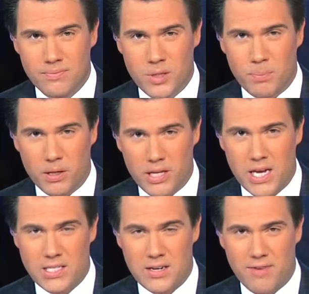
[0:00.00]
to
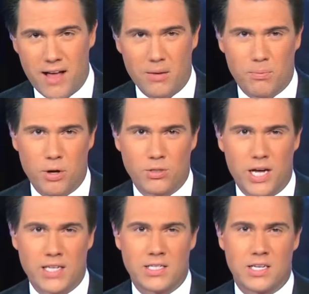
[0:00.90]
police at a violent
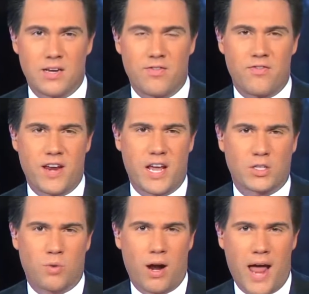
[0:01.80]
protest in
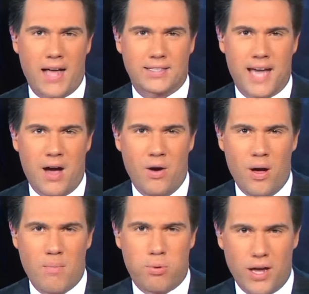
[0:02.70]
Phoenix. Ron Haskow,
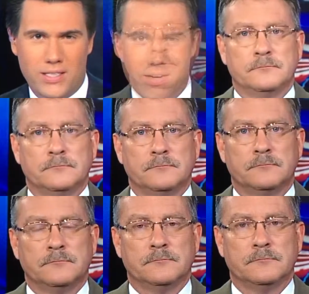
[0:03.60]
president of the
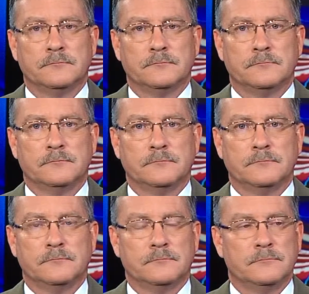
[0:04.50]
Law Enforcement Defense
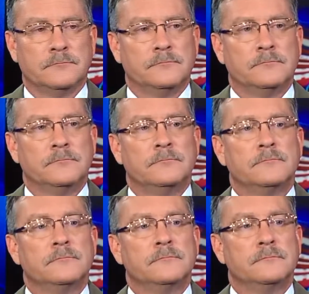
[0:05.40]
Fund, former
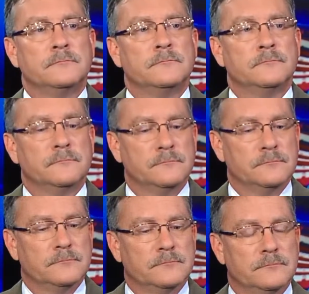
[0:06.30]
assistant director of the
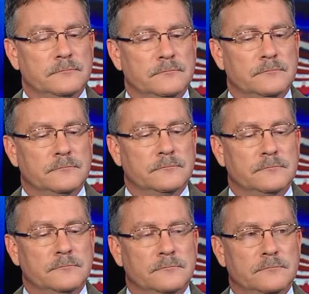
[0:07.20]
FBI,
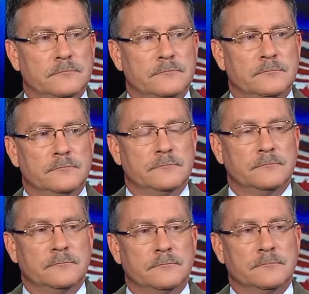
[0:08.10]
joins us.
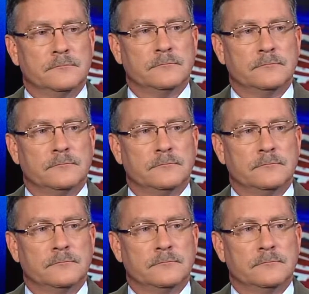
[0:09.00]
Put